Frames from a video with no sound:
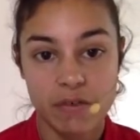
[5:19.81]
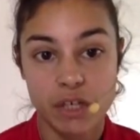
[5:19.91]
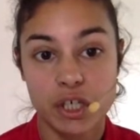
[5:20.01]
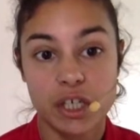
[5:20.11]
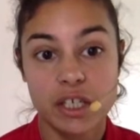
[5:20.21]

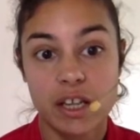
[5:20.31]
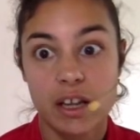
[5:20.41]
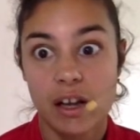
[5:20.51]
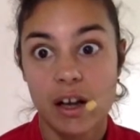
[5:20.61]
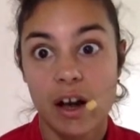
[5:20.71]
Fisher's
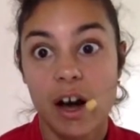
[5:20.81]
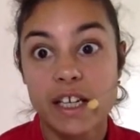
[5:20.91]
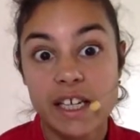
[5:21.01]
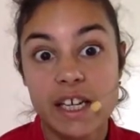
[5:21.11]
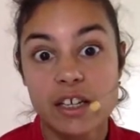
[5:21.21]

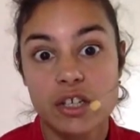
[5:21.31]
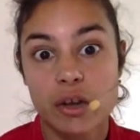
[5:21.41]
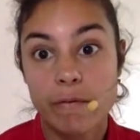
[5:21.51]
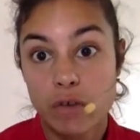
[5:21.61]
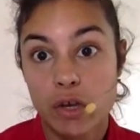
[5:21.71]
ideas.
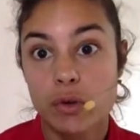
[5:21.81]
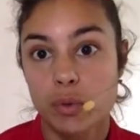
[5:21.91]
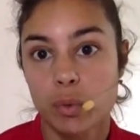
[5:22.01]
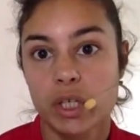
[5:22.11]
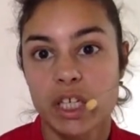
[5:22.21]
So views,
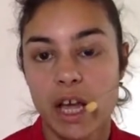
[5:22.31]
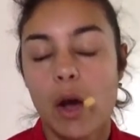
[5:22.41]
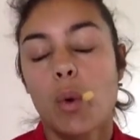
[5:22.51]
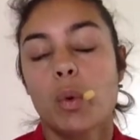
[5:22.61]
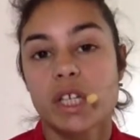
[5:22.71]
what is it?
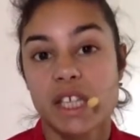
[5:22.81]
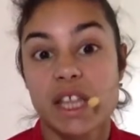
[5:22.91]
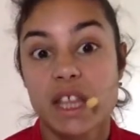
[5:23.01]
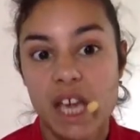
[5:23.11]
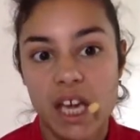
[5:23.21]
What does he
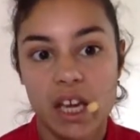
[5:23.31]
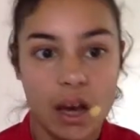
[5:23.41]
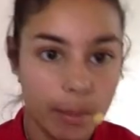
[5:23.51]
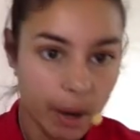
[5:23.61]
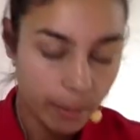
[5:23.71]
think
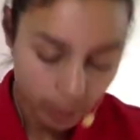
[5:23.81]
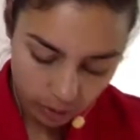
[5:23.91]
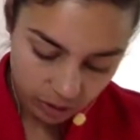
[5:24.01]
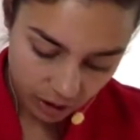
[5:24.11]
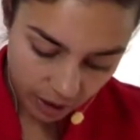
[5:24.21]
about
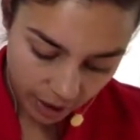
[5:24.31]
books?